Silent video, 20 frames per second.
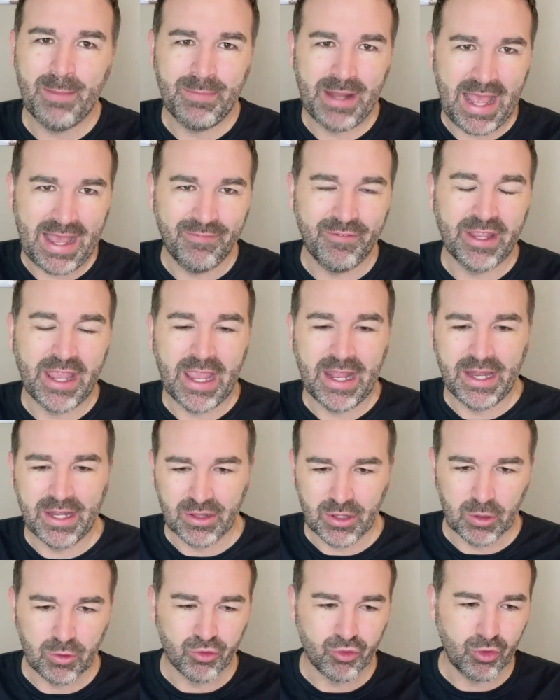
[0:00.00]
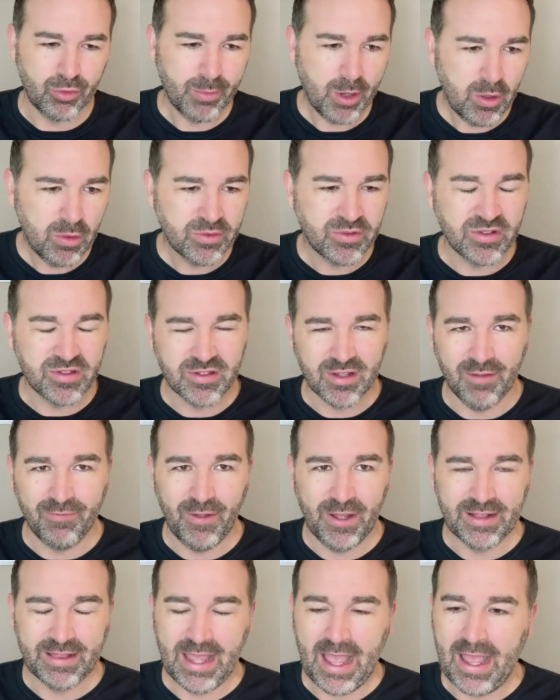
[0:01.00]
navigating those remotes and stuff
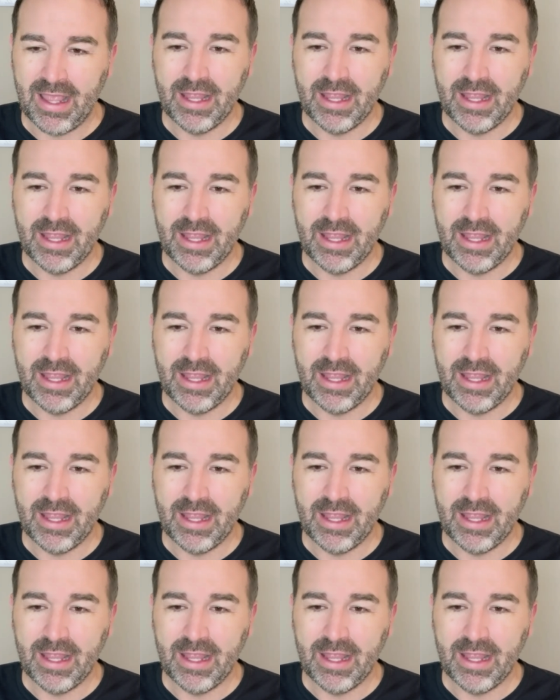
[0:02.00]
like that.